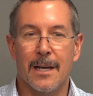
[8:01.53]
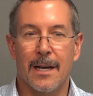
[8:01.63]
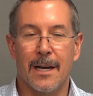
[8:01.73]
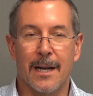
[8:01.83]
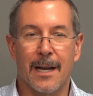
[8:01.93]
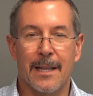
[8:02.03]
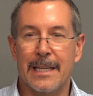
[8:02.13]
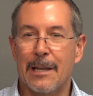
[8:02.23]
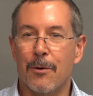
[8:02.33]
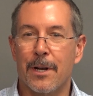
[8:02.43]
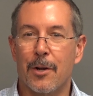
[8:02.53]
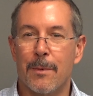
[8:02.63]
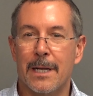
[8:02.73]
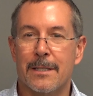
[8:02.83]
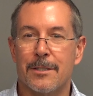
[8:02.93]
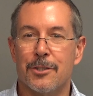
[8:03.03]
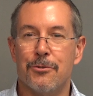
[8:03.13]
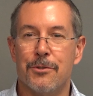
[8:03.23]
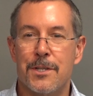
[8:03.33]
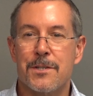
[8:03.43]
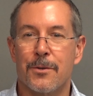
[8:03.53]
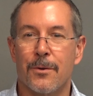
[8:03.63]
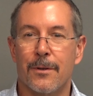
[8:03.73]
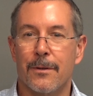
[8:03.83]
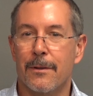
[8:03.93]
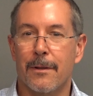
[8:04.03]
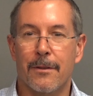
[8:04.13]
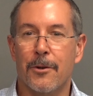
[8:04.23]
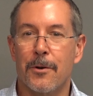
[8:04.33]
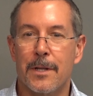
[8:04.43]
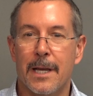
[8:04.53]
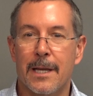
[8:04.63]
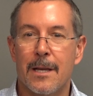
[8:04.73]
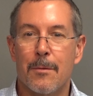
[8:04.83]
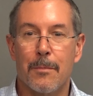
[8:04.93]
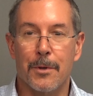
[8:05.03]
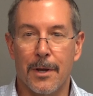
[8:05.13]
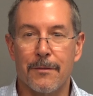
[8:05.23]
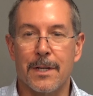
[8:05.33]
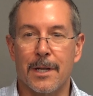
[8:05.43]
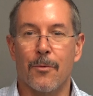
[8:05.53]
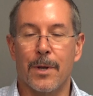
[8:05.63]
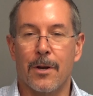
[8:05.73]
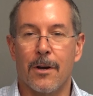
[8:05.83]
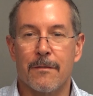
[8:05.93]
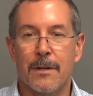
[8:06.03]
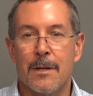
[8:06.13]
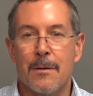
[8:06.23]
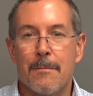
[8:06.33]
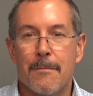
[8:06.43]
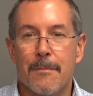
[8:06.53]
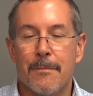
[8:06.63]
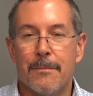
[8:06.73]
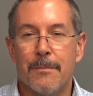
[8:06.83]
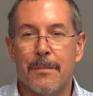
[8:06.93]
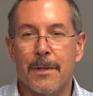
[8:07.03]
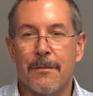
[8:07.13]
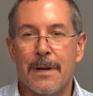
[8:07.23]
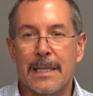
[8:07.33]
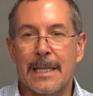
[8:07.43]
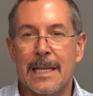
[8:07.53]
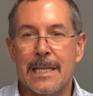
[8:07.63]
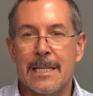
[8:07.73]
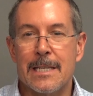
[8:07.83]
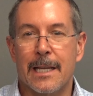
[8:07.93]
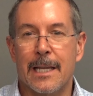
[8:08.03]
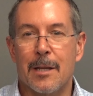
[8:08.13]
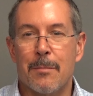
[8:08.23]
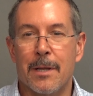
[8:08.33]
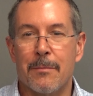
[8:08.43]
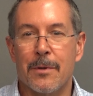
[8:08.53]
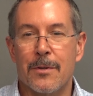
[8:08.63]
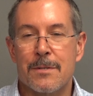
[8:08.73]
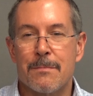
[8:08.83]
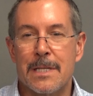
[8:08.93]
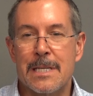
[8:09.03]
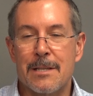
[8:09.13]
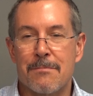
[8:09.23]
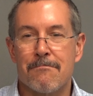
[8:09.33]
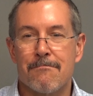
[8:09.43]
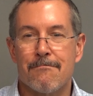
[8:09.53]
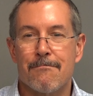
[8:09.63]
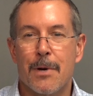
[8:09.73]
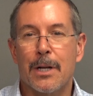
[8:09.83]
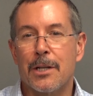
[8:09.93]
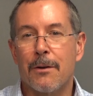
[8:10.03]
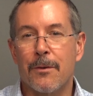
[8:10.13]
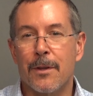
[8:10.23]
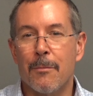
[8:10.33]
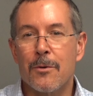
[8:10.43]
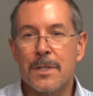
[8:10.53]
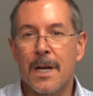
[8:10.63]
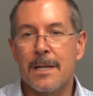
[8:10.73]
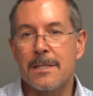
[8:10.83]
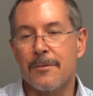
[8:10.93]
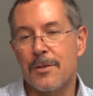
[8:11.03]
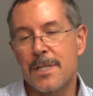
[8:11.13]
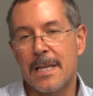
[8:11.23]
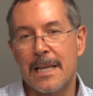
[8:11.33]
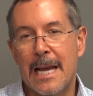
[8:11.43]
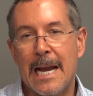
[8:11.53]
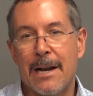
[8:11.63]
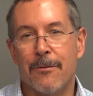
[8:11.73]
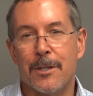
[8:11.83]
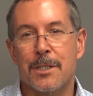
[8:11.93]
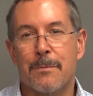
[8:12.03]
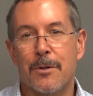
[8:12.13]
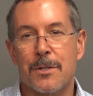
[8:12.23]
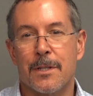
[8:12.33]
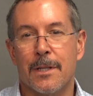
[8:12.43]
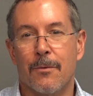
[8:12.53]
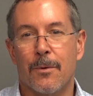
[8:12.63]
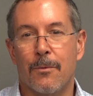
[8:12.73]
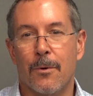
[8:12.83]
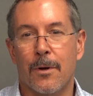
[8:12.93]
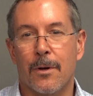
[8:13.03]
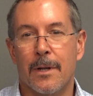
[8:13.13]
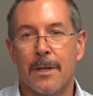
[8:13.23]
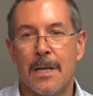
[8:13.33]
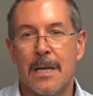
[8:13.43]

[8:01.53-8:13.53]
I think he wanted to go back to jiu-jitsu on like the 3rd day, but you have to take a week off. But the fact that he didn't take any pain pills means he's probably tougher than most guys. I would say the average person that we work on